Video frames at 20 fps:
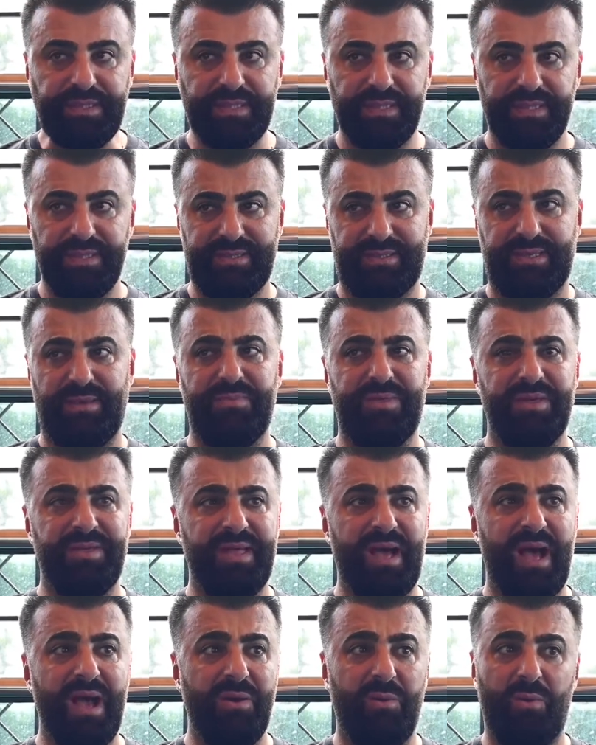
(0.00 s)
It's something
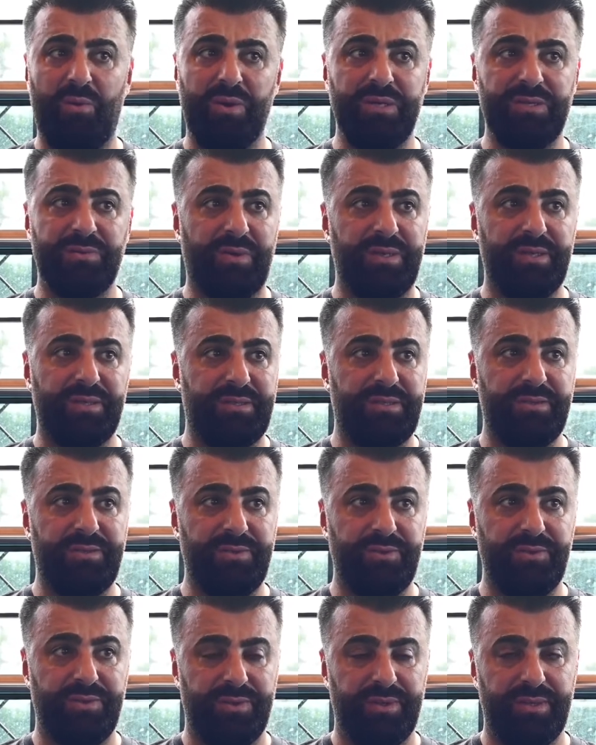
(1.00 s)
that I always wanted to
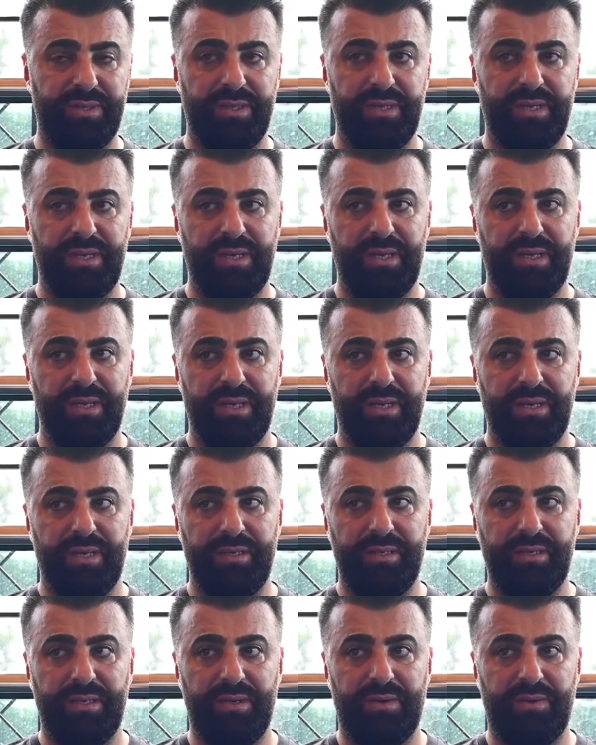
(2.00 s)
do.
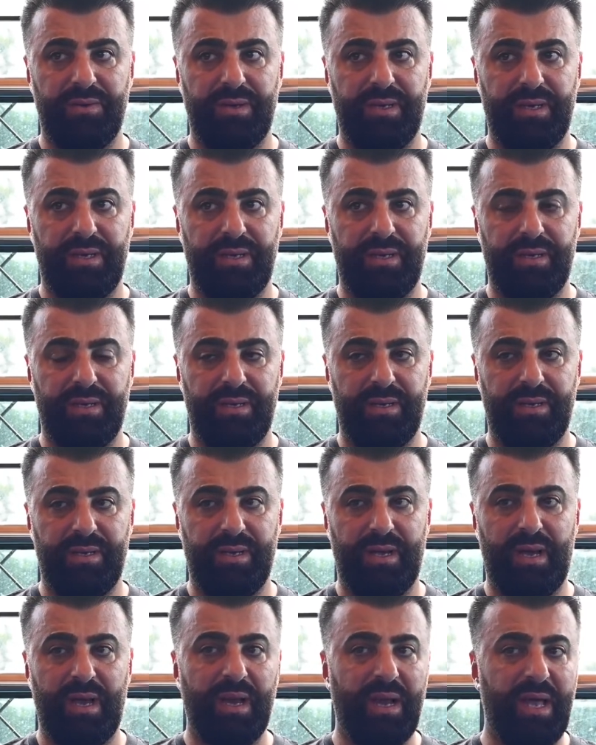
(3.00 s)

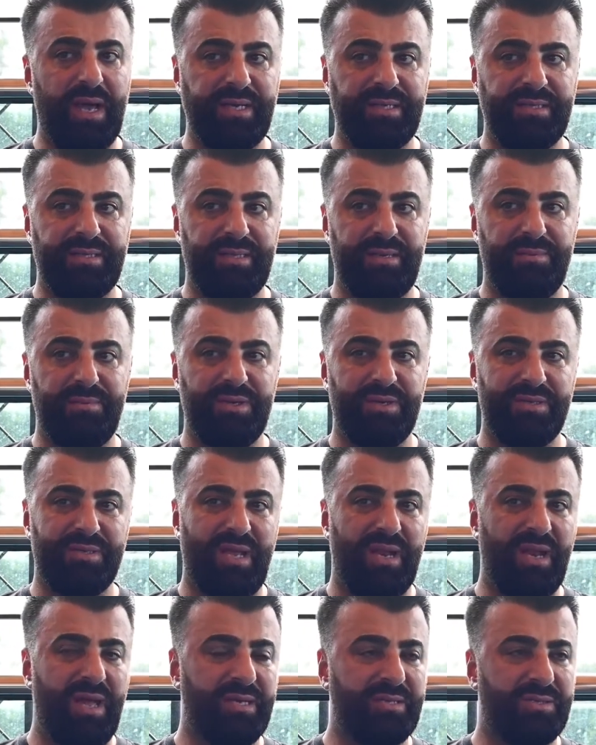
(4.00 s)
I liked it because I
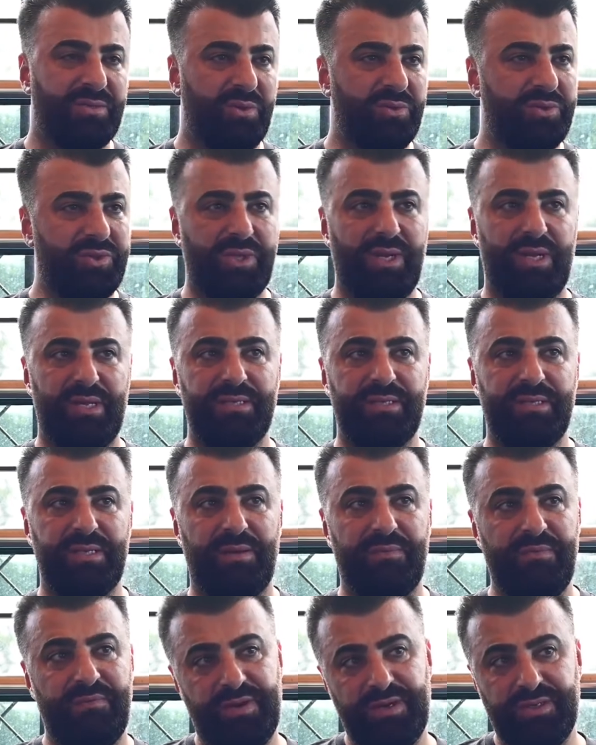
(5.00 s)
like socializing.
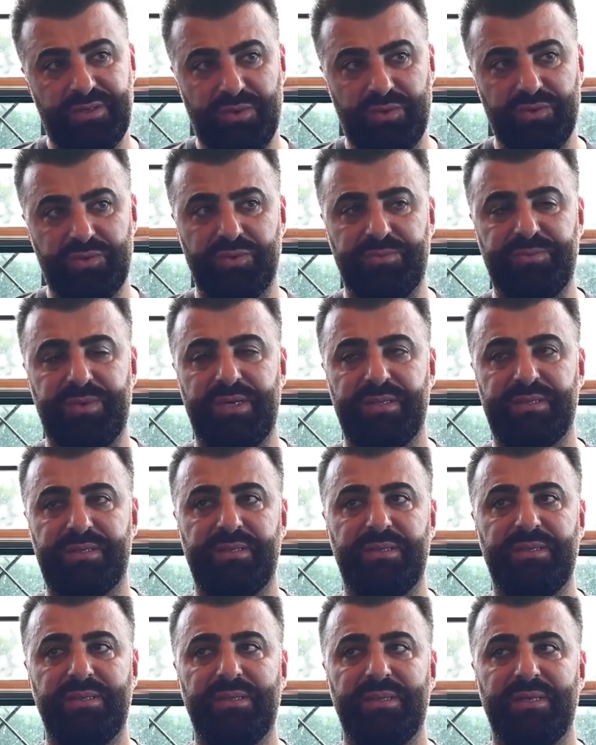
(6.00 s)
I'm a very social
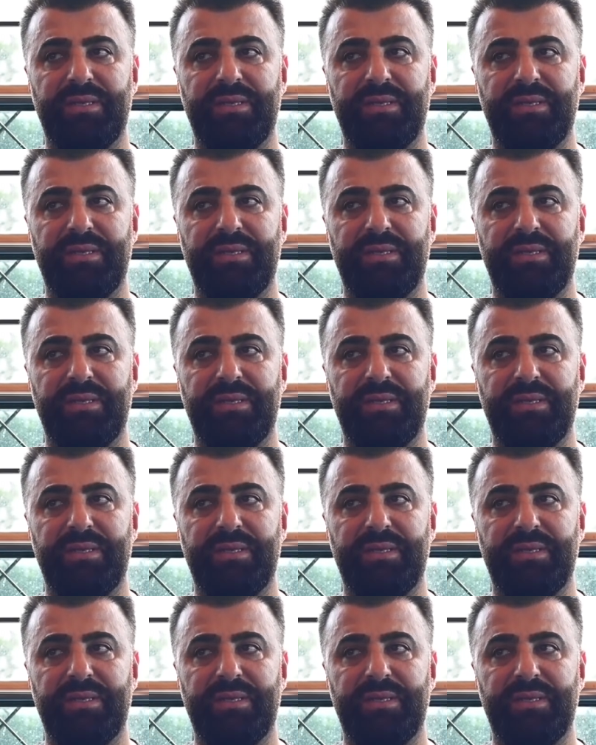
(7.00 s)
person.